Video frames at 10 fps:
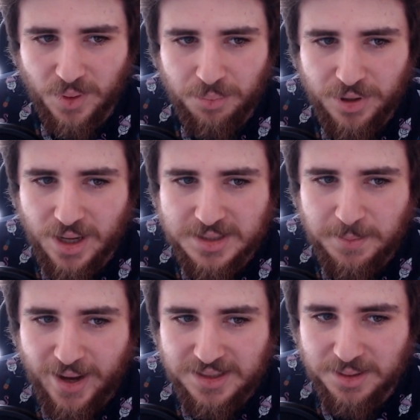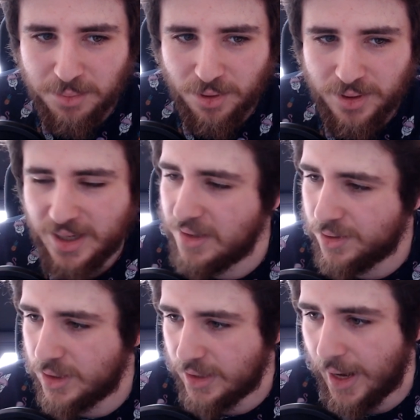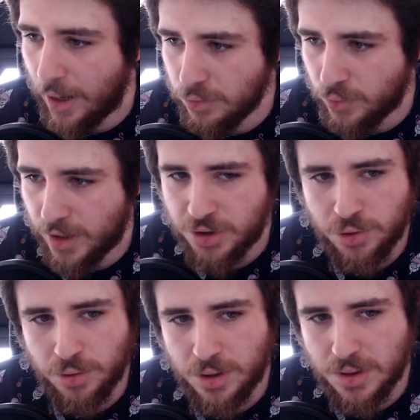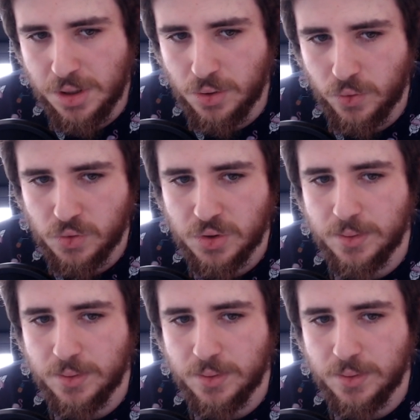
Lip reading: pre-expectable internet outrage to this news,